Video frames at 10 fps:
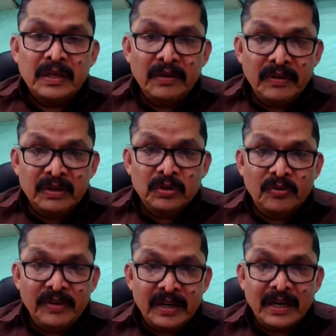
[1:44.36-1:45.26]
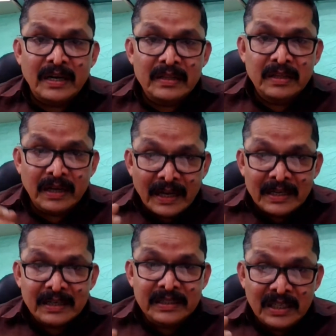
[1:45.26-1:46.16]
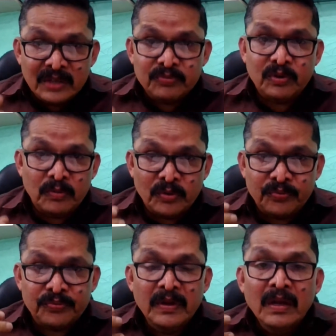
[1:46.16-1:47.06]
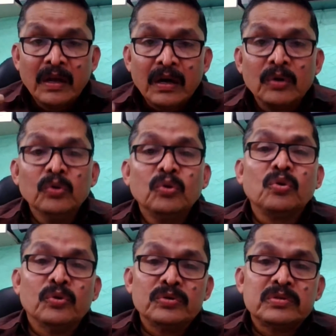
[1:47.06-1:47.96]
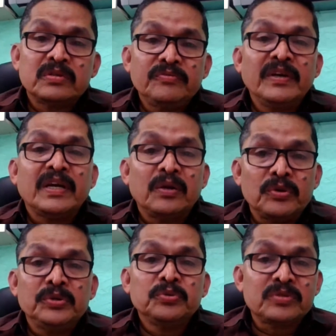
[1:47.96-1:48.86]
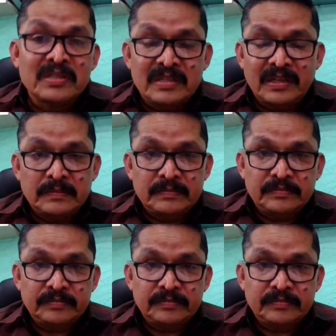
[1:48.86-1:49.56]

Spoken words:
even though we had the energy in the form of glucose, we cannot use the same.